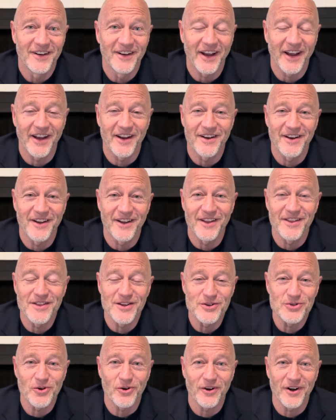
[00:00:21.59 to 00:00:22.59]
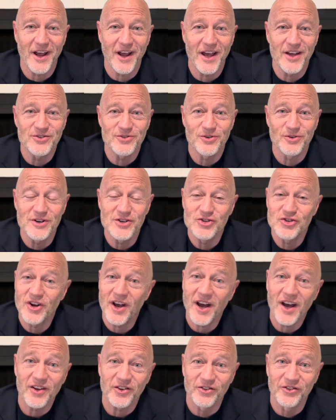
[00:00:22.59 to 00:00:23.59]
And, and the short answer is
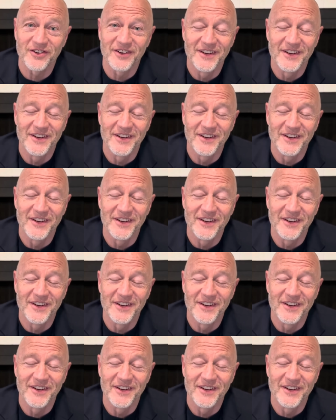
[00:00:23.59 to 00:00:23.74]
yes.